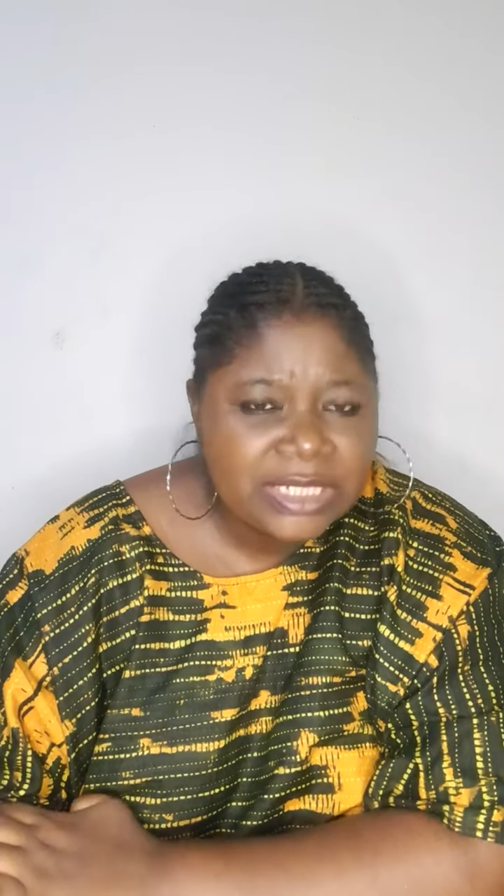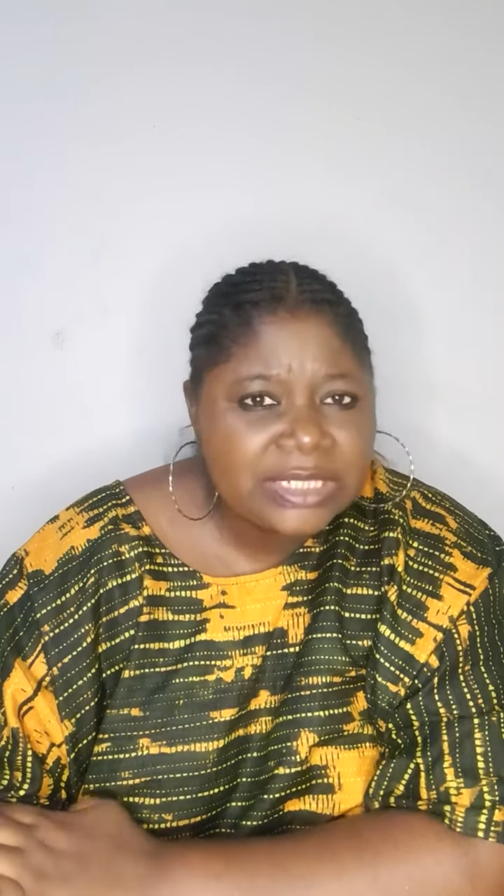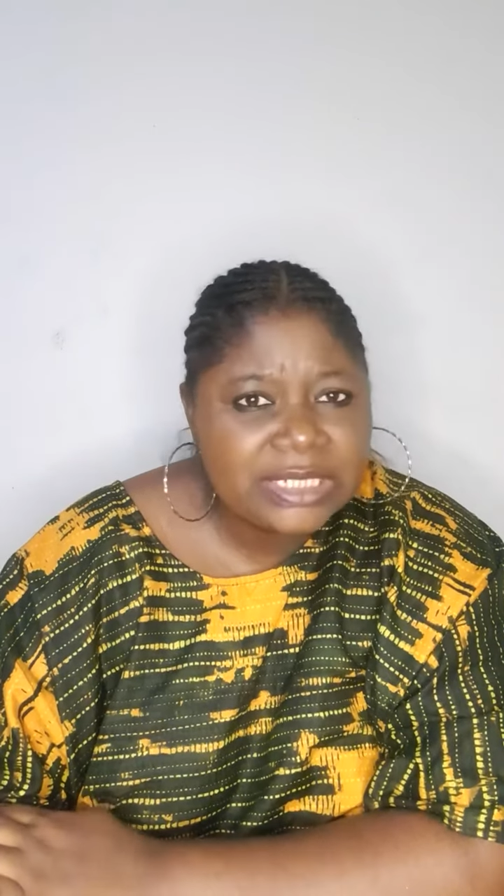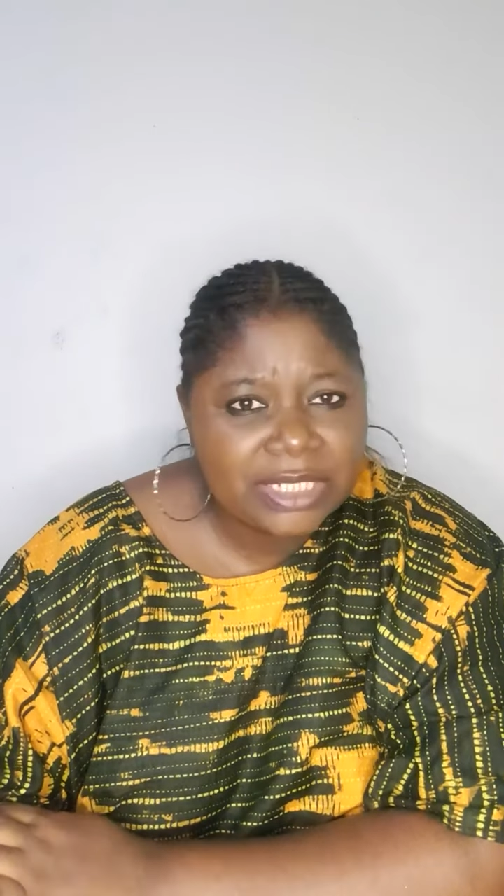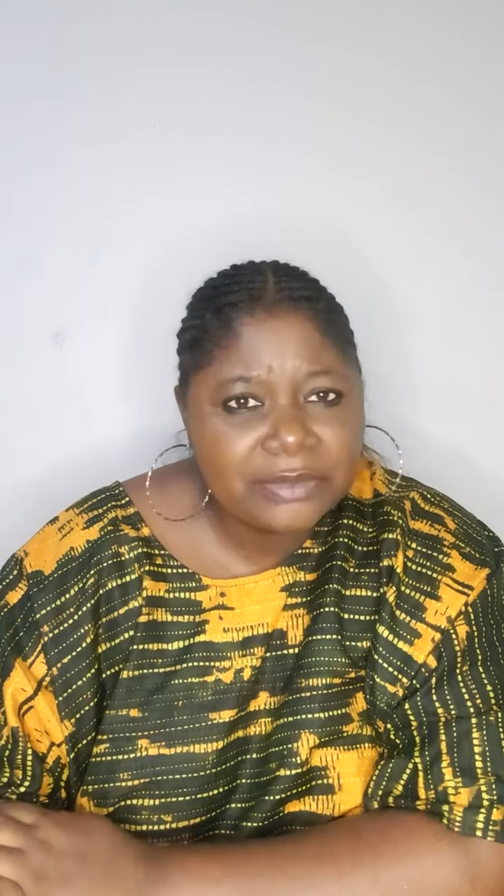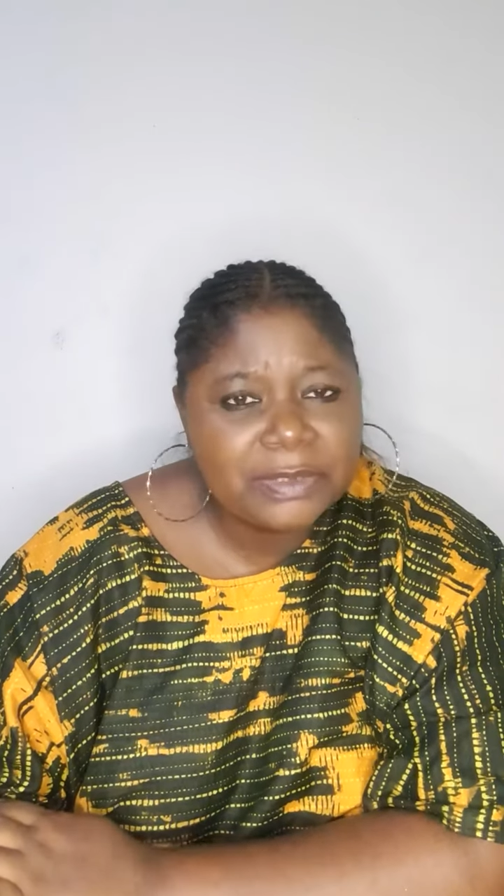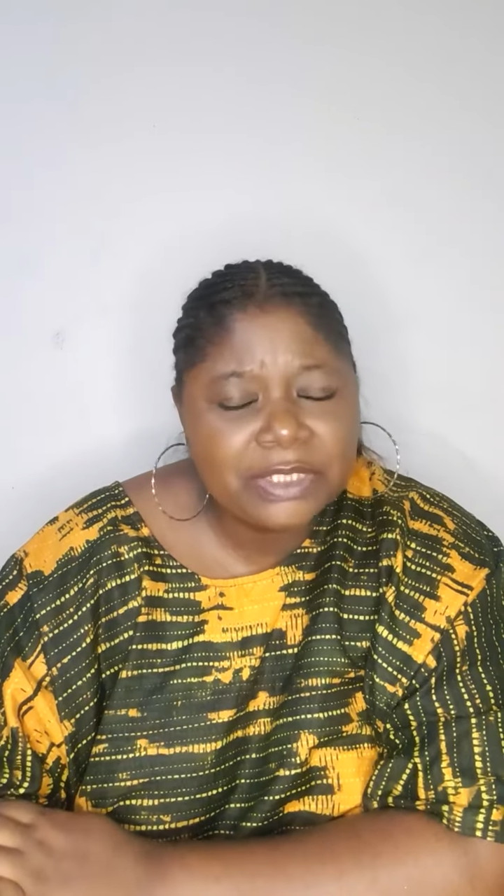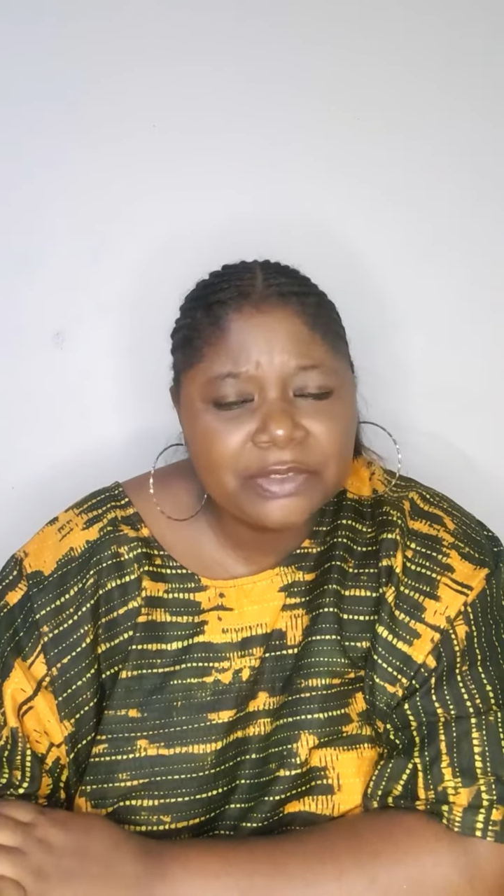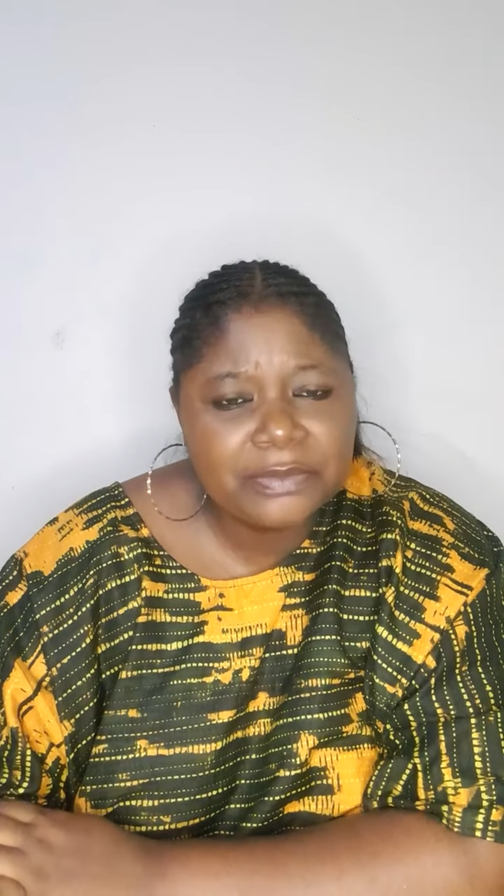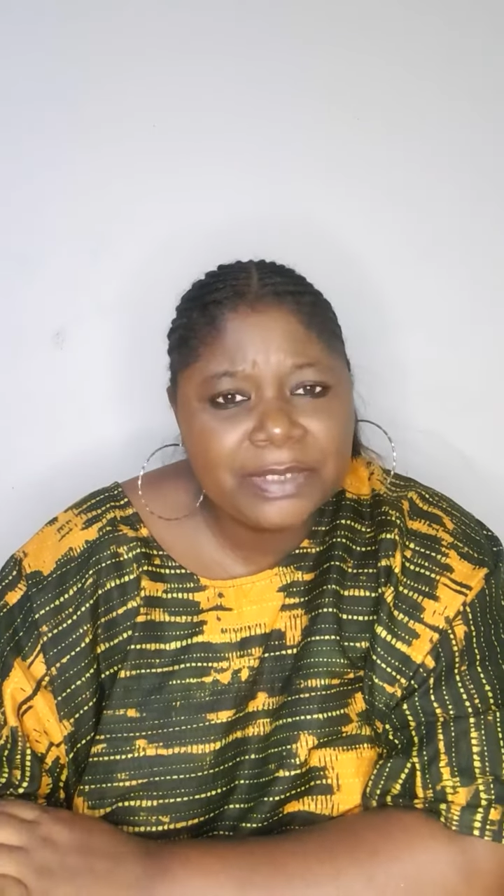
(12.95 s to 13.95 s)
Shalom, the
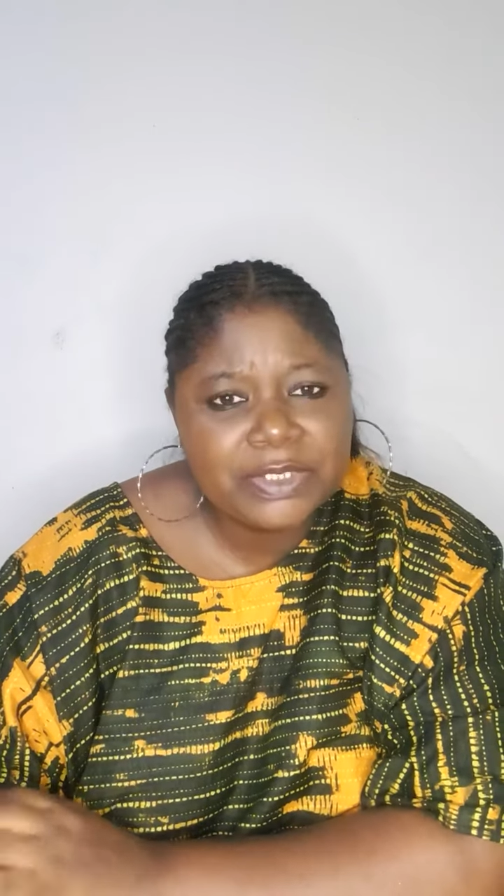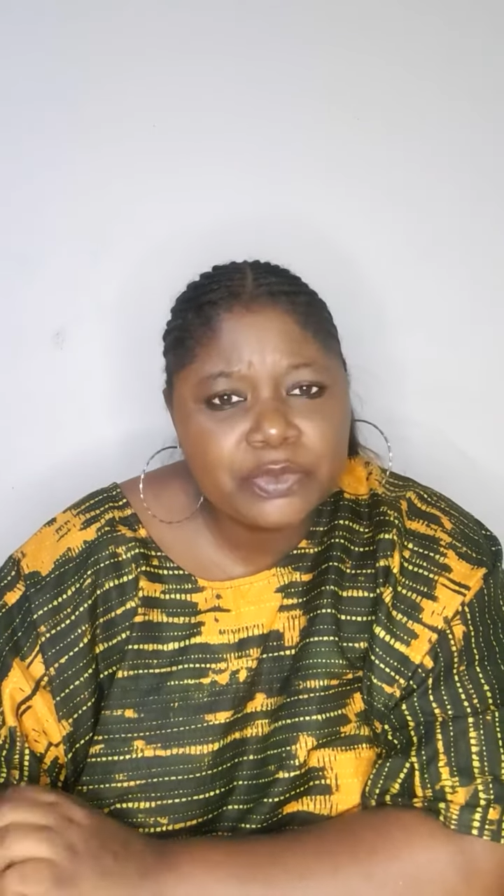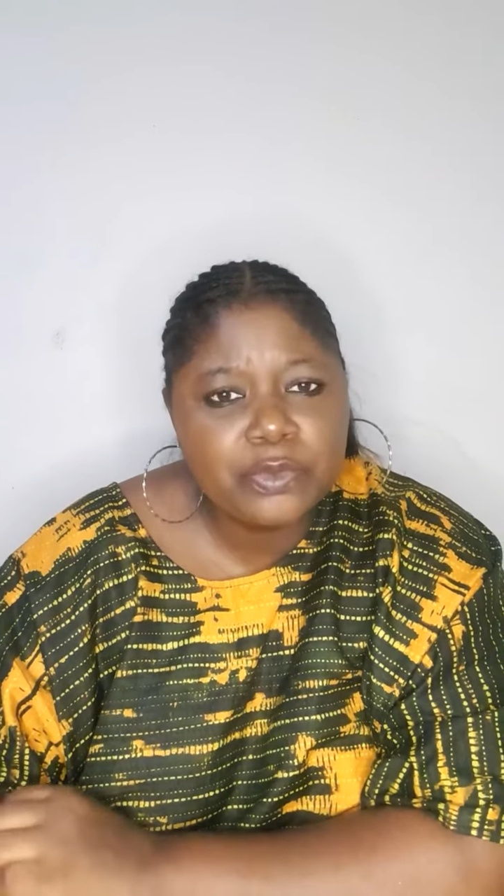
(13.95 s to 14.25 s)
Lord bless you.